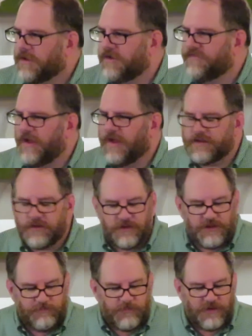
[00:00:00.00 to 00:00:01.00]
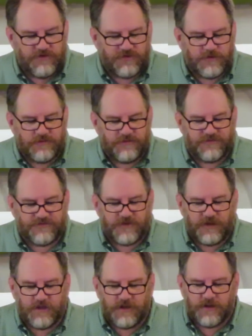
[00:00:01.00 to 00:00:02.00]
Kind of oddly, he
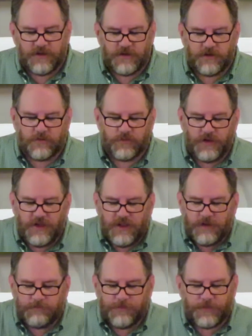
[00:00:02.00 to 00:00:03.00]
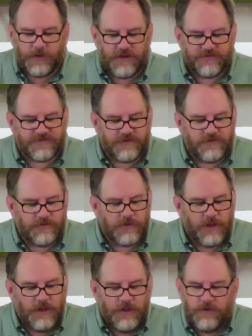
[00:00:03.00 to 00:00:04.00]
mentions Rahab the prostitute